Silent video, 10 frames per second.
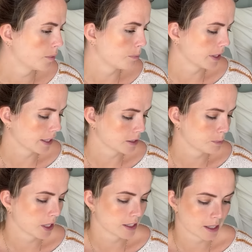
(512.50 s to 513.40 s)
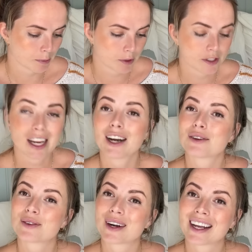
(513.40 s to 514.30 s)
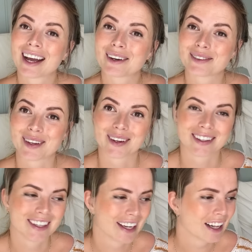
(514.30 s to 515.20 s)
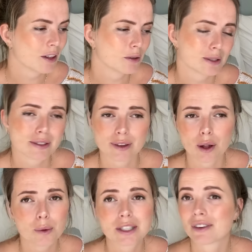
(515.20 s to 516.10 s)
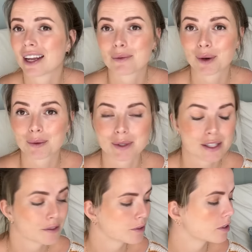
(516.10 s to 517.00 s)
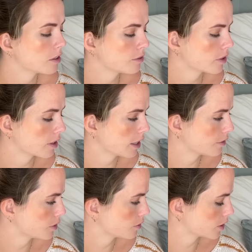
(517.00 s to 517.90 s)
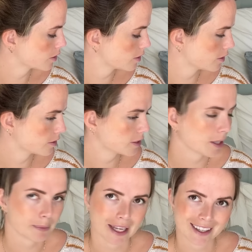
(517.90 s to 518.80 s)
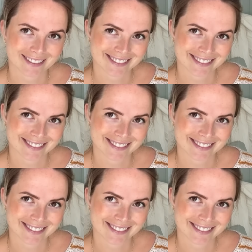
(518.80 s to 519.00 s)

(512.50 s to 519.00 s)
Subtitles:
but that's because I'm scared of running out of yarn, and I'll always find a purpose for the leftovers someday.